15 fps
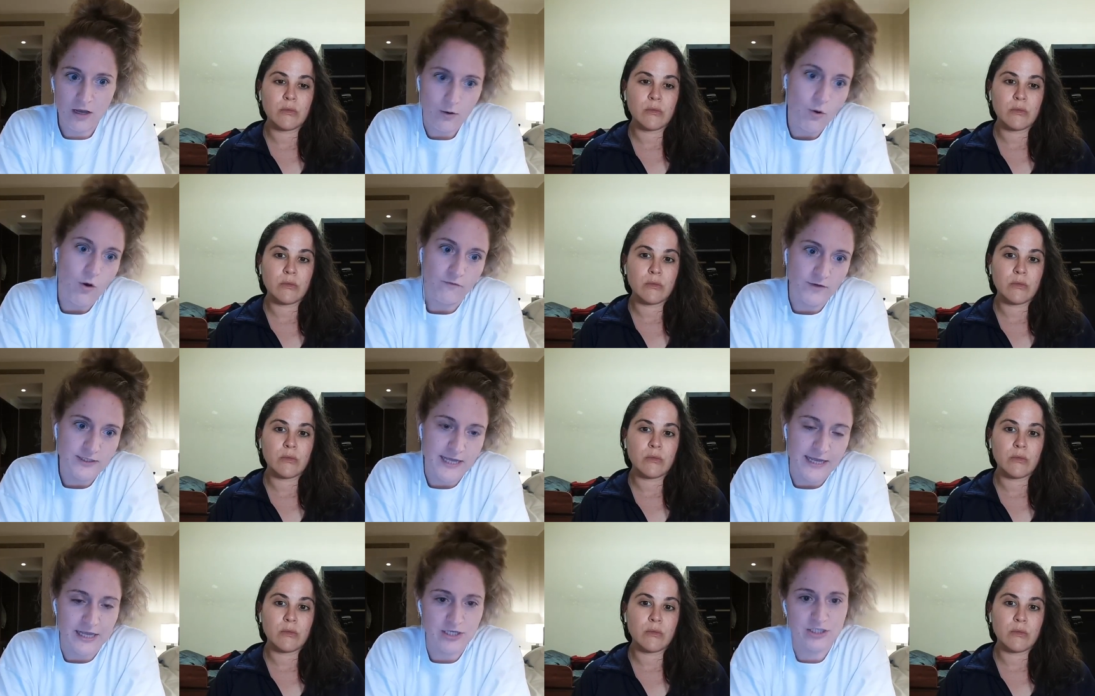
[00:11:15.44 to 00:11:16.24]

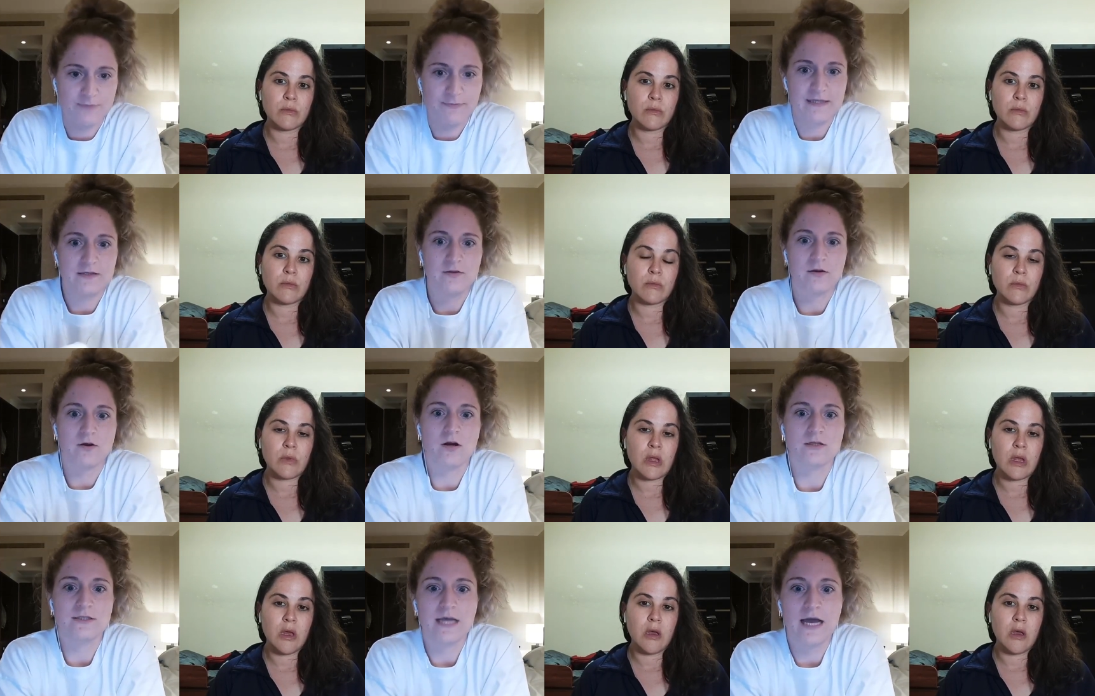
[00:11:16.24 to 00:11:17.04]
Speaker 1: overtaking just based on the
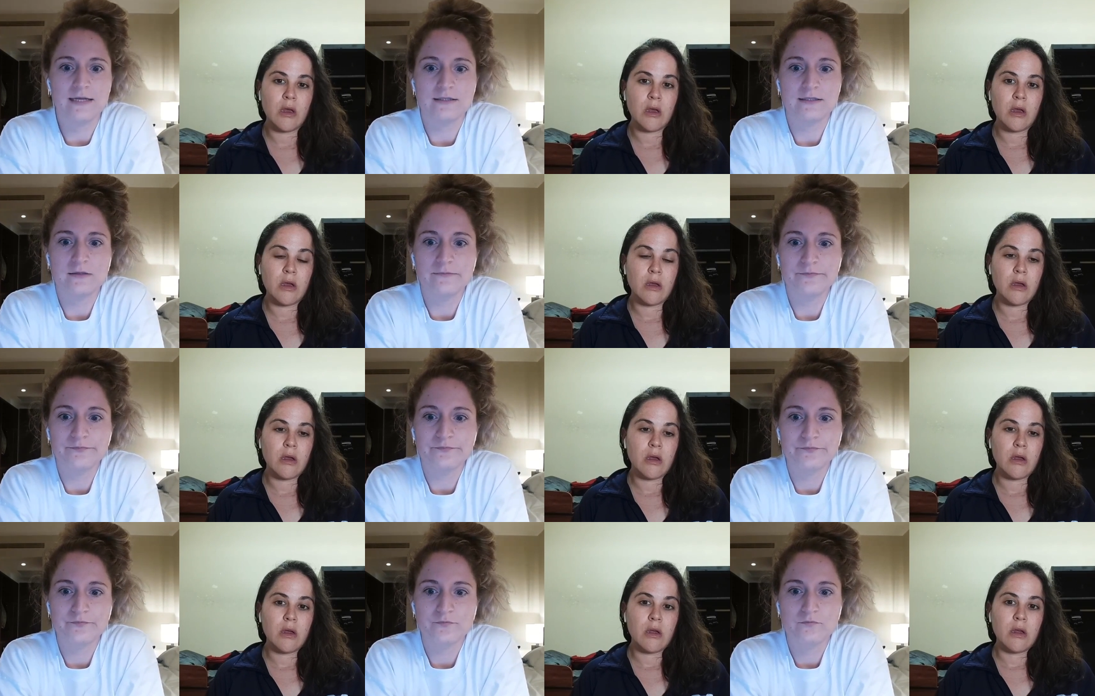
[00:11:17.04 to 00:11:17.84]
car size.
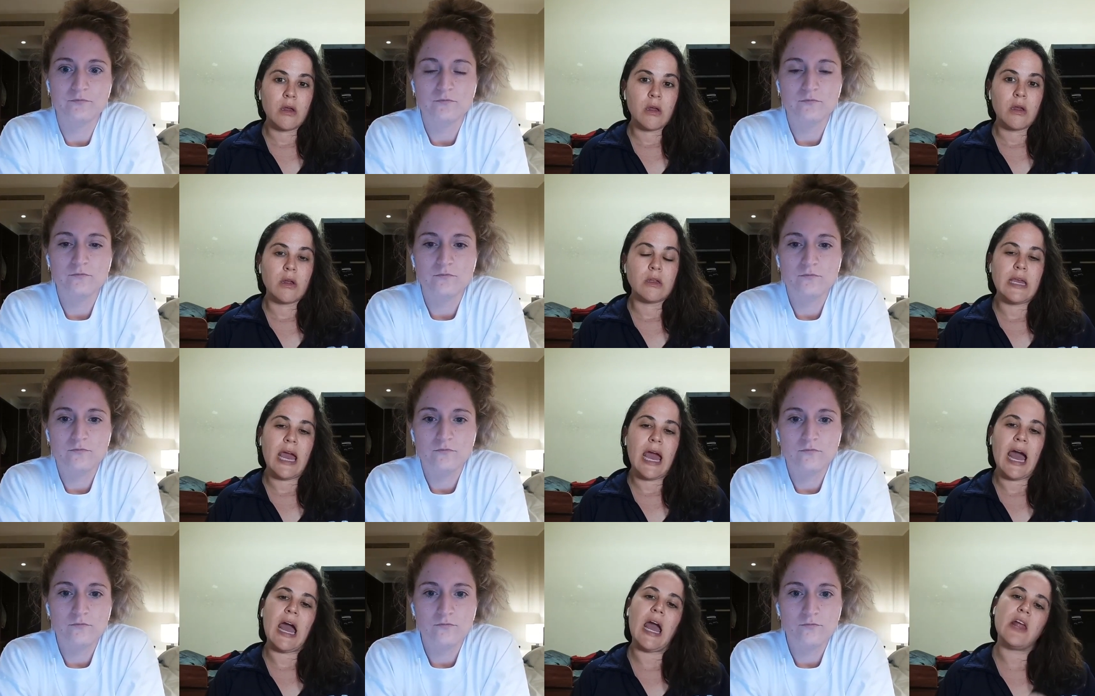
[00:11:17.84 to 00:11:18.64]
Speaker 2: Yeah,
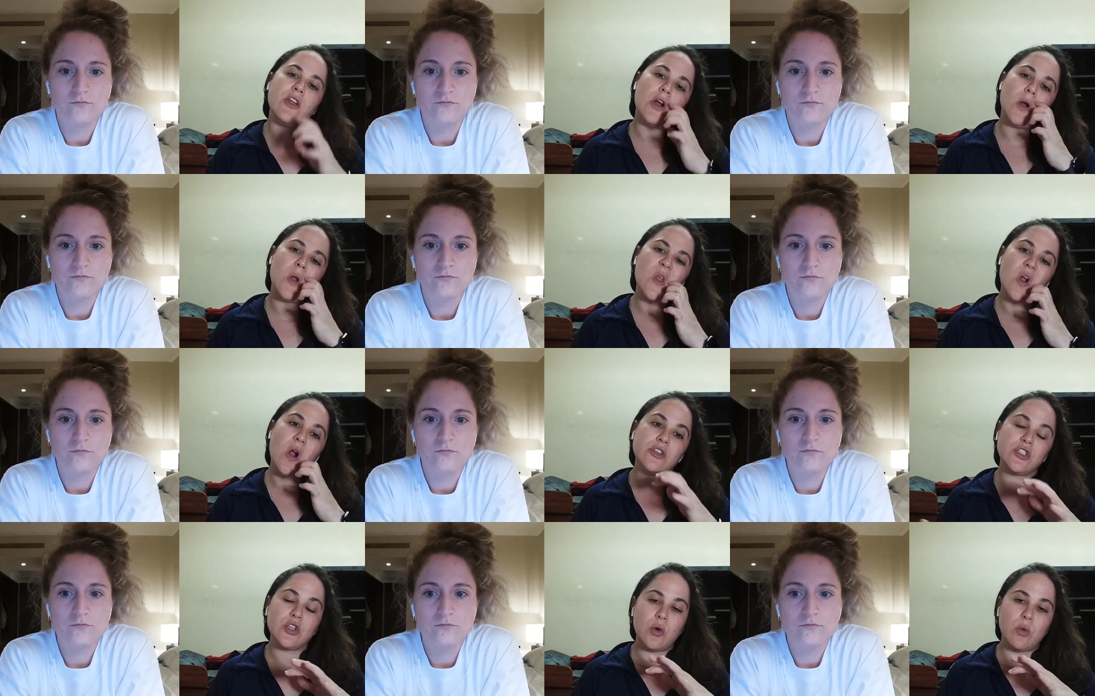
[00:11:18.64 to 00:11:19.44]
and they're they're
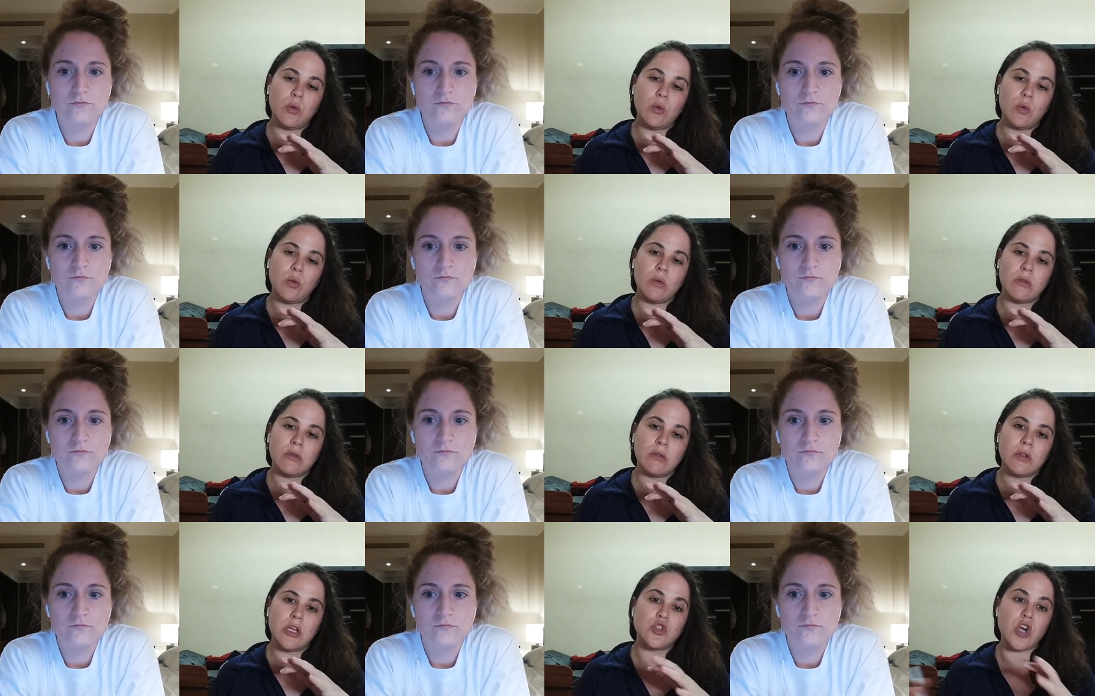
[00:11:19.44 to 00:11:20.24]
also, you know,
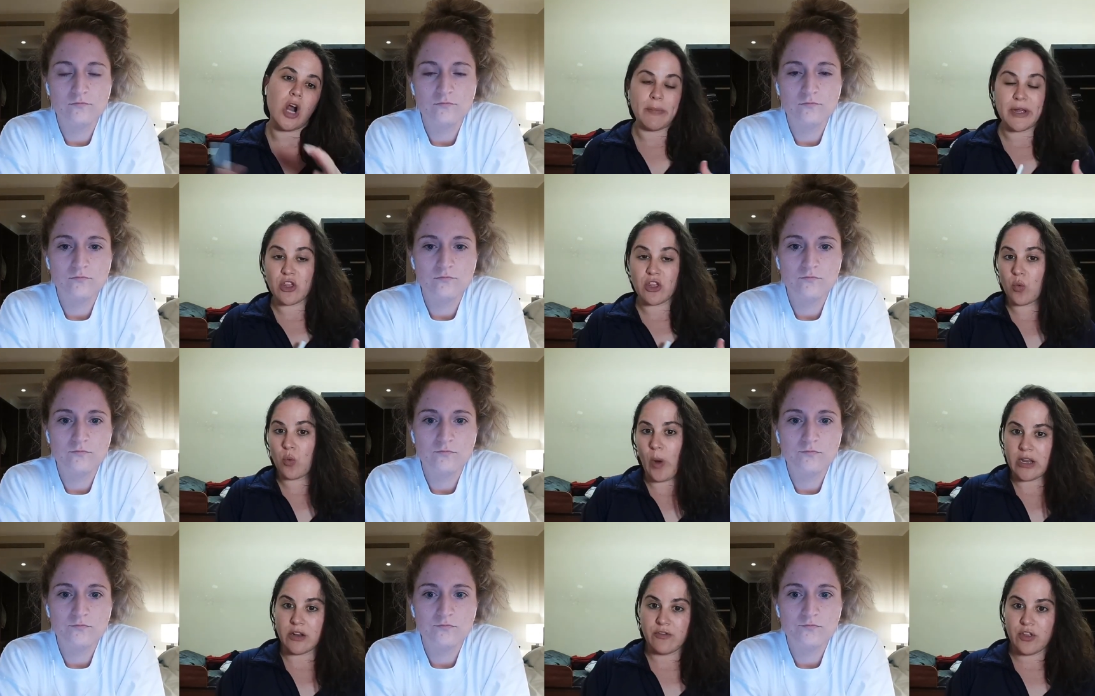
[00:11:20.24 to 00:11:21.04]
dropping the weight
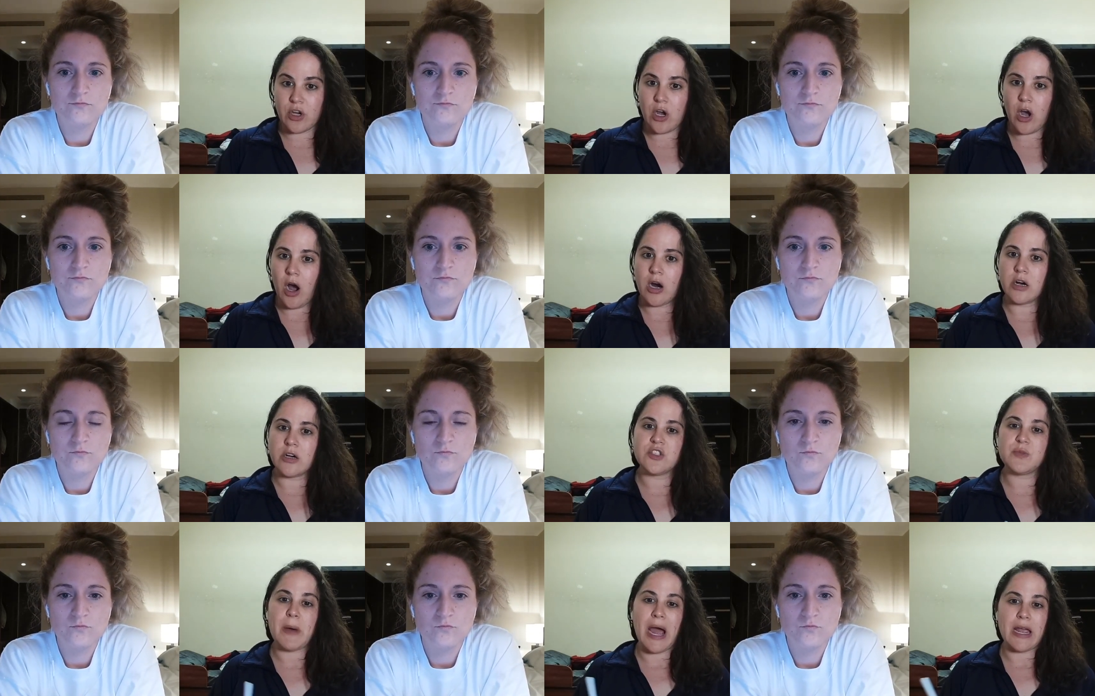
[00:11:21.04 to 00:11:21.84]
of the cars
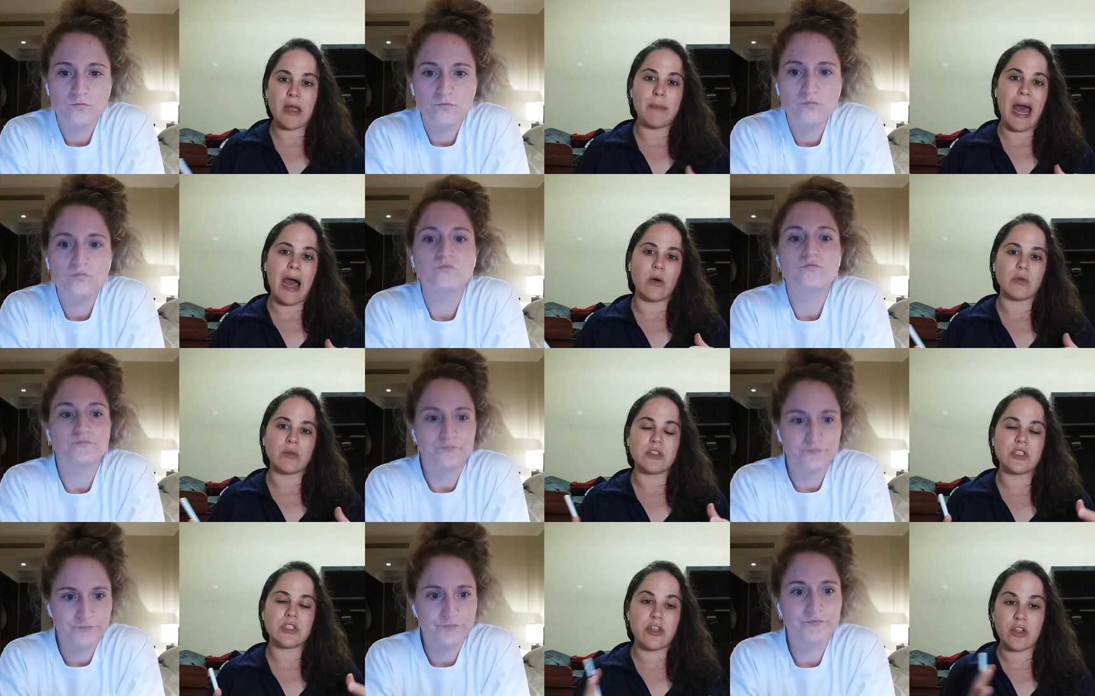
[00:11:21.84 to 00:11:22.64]
by about
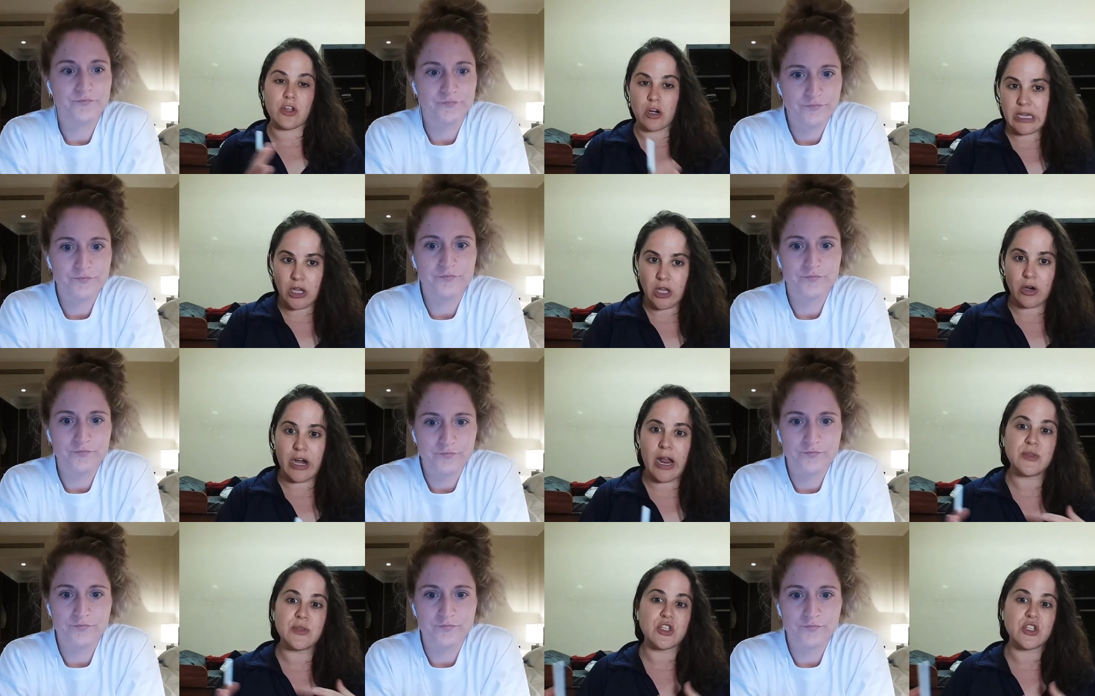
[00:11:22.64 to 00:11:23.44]
thirty kilograms
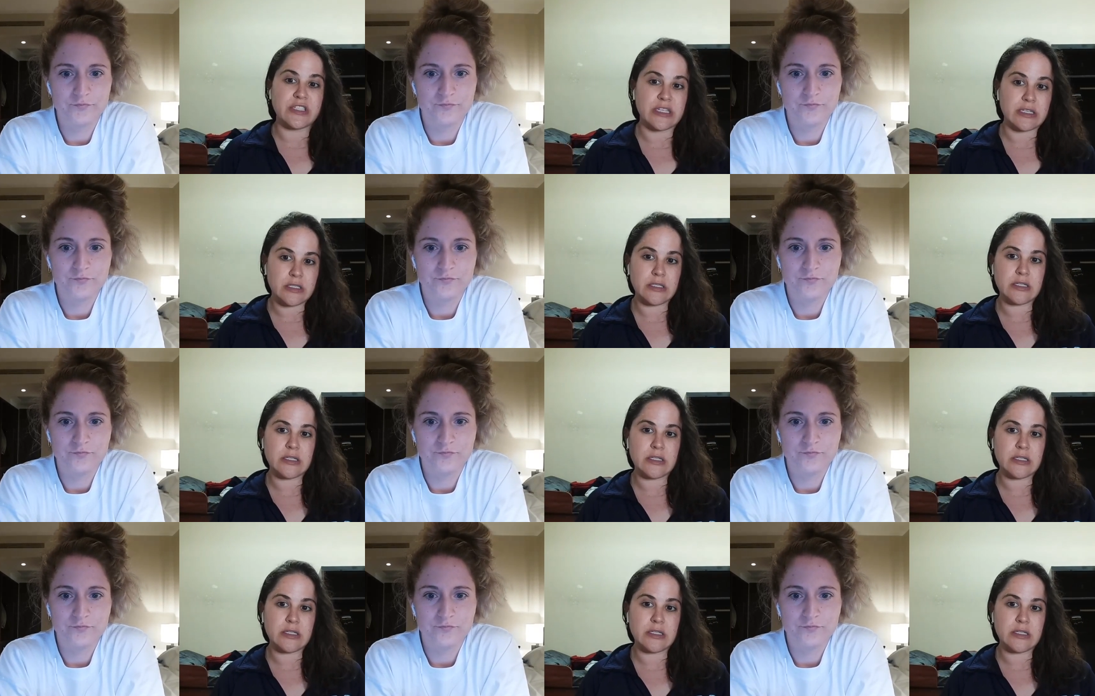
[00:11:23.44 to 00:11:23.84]
or sixty-six